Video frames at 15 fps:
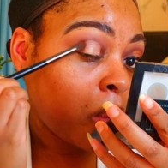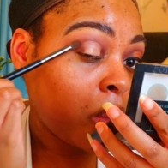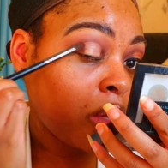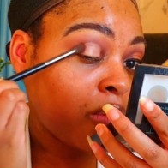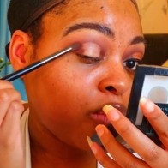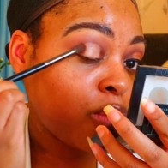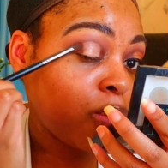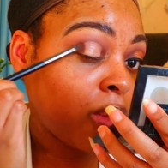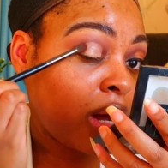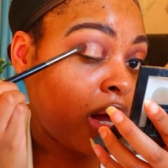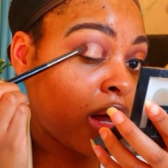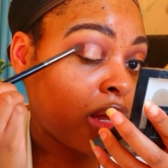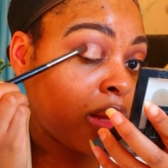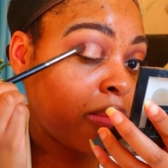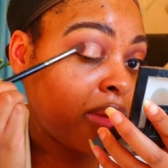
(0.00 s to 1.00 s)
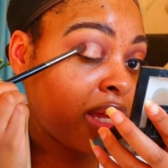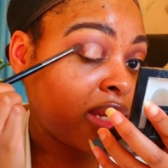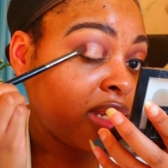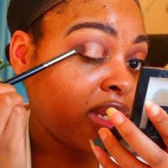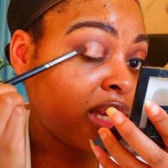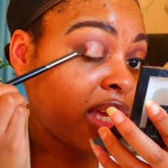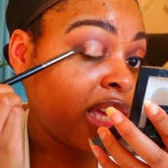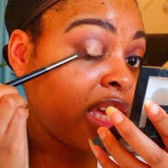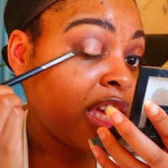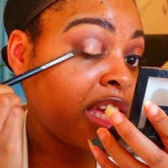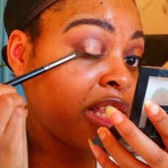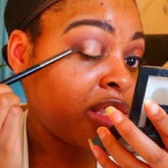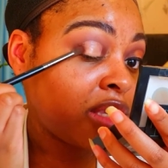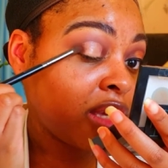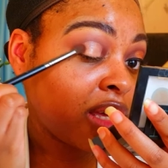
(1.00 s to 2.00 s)
you are going to blend it
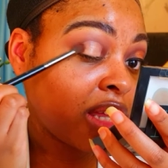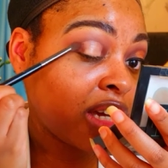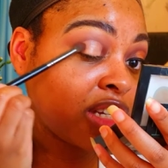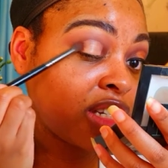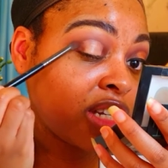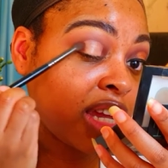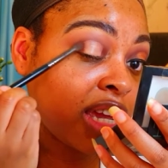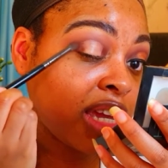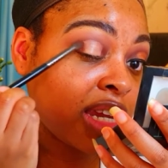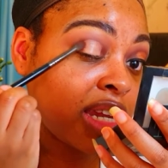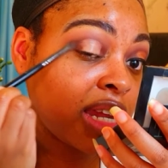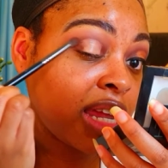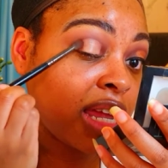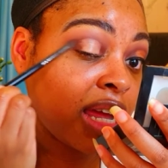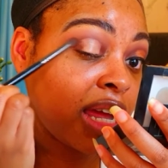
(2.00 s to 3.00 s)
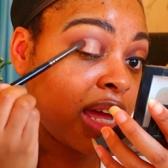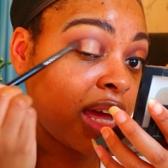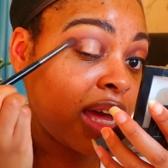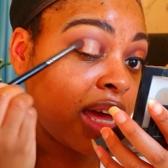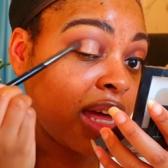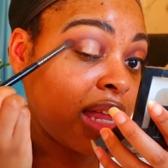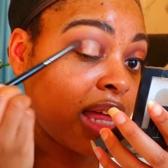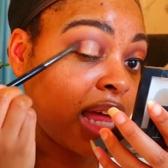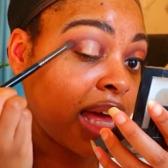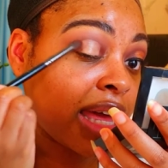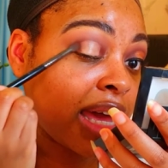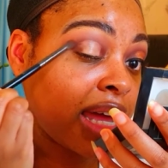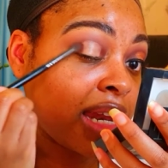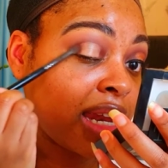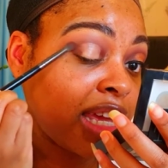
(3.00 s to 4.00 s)
into that shade
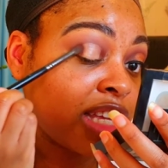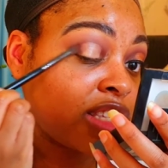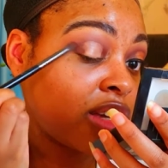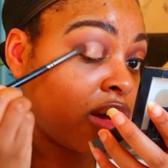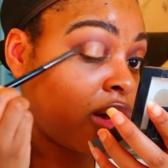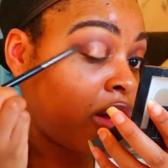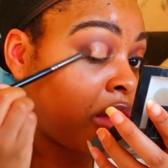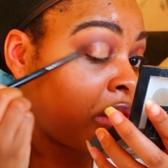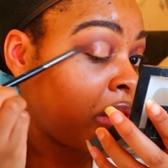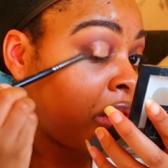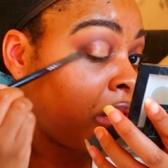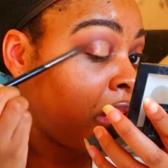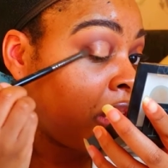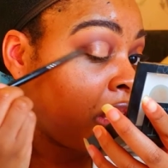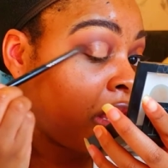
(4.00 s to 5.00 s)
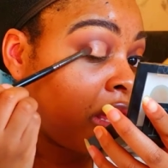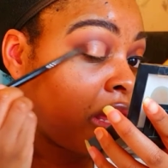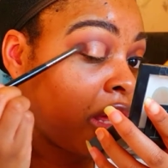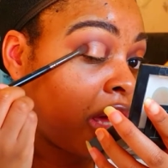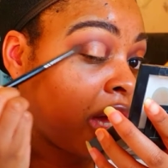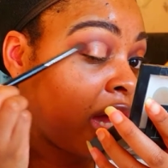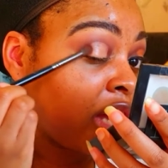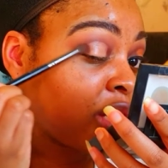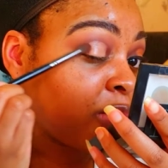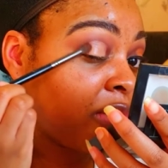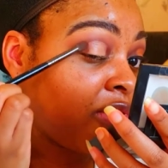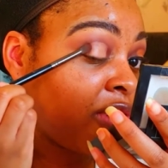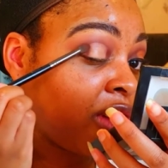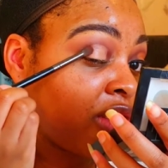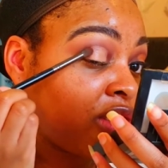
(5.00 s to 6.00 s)
again later on I just
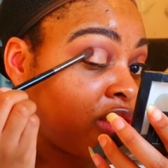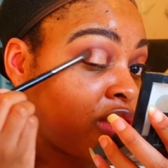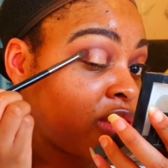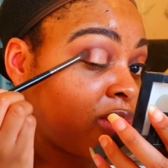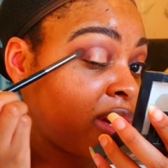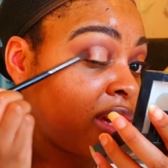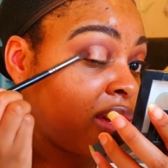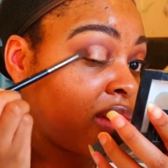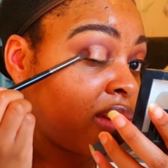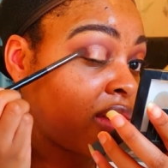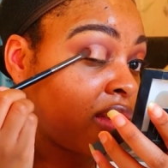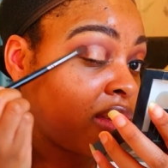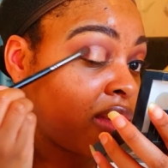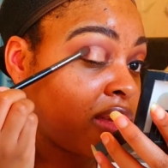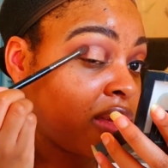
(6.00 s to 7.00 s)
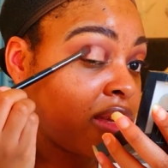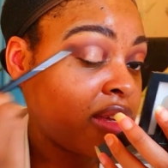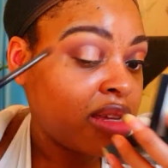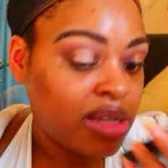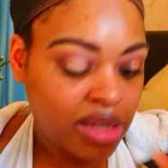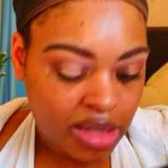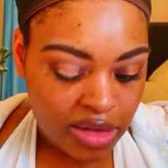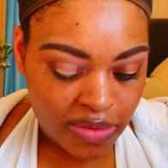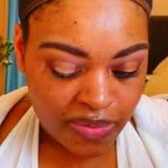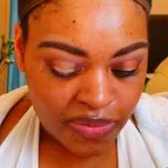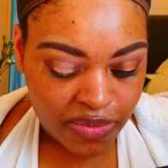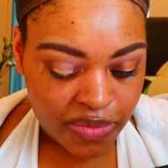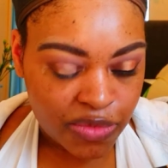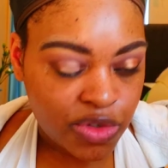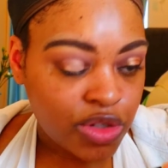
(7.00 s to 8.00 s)
prefer to do it
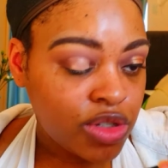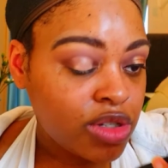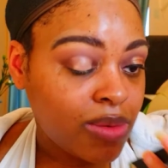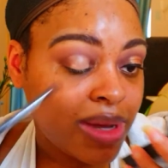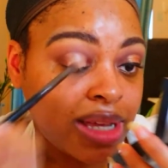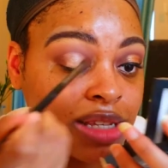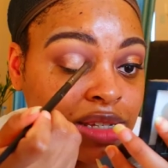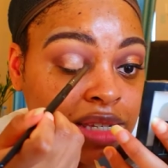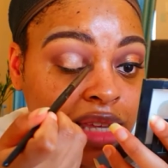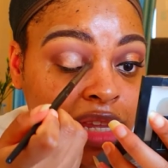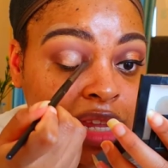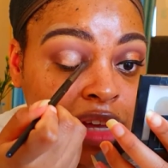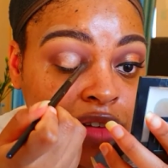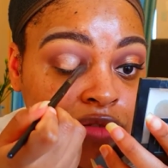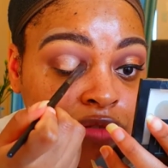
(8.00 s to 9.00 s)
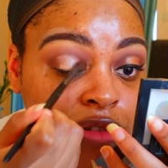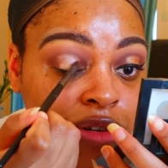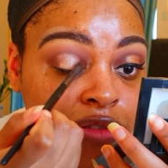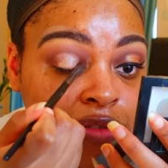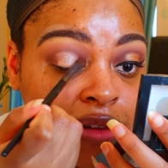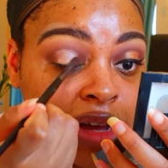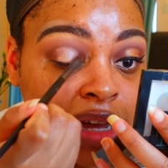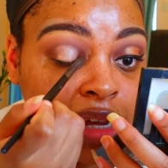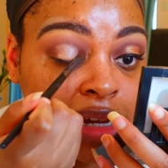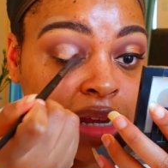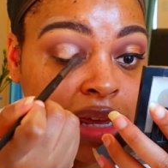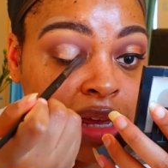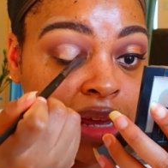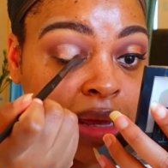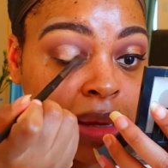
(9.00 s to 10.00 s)
just so I can just get like a rough
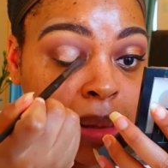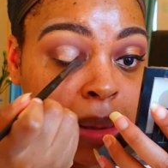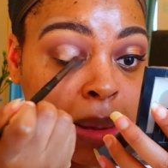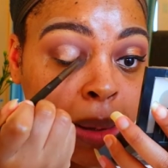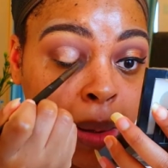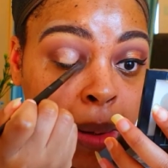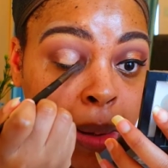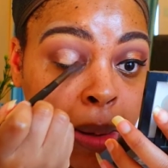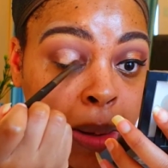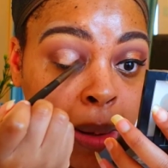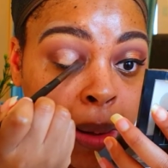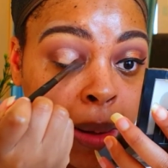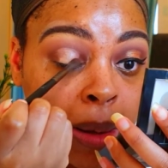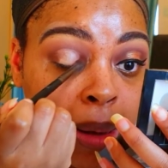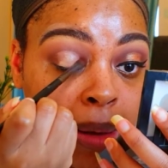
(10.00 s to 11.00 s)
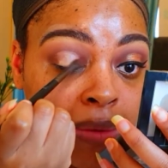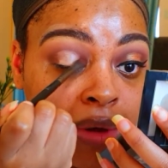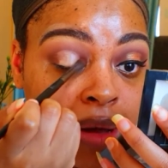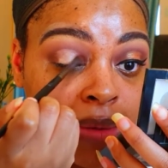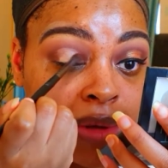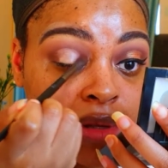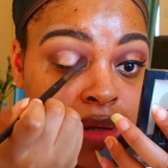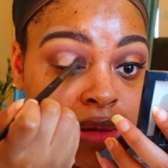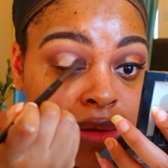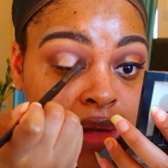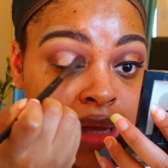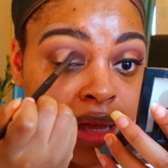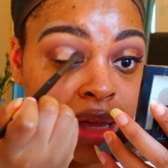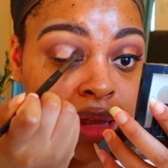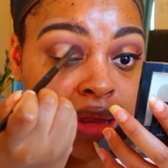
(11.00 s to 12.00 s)
idea how it's
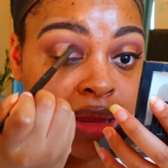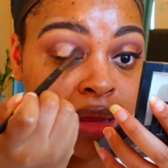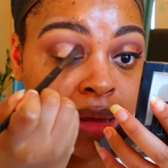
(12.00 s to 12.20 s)
looking